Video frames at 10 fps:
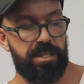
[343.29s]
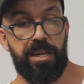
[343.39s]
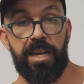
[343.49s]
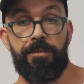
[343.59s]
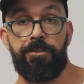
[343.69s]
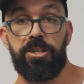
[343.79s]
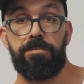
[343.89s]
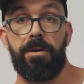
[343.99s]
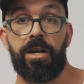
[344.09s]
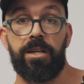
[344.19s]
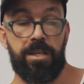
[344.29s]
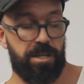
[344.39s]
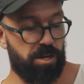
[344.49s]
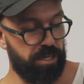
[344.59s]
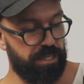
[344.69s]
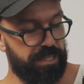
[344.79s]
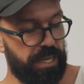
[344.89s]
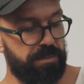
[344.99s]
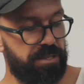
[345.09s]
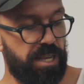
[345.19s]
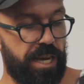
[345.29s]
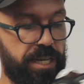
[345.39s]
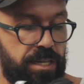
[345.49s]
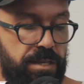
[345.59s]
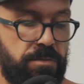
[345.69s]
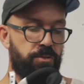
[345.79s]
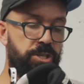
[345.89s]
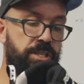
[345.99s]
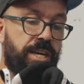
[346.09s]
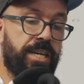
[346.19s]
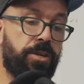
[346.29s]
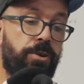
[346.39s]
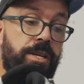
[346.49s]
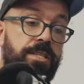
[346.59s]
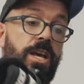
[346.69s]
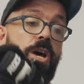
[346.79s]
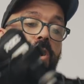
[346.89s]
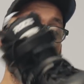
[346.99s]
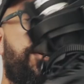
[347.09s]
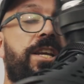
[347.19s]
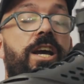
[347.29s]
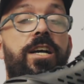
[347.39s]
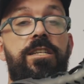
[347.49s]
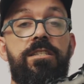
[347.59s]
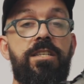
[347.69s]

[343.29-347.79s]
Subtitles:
the leverage buckle on the same side, which is kind of curious. On the other